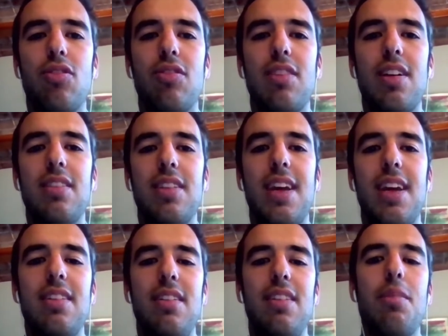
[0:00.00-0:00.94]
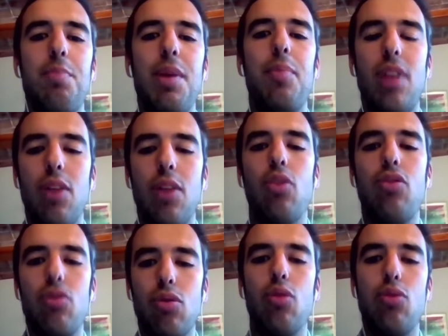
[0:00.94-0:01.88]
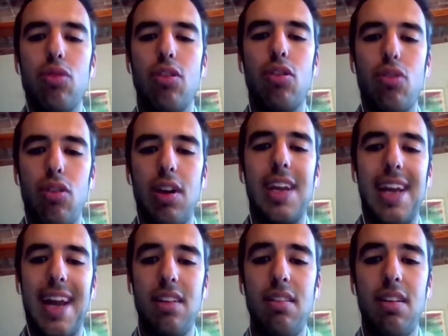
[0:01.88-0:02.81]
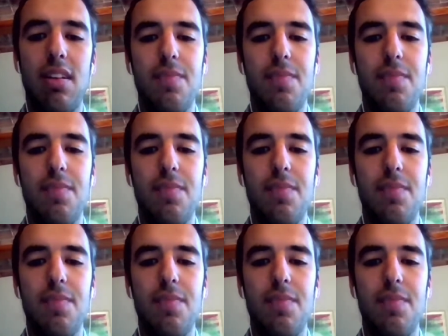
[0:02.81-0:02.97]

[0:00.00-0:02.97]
Then there is the people that wants to go to the doctor and can't.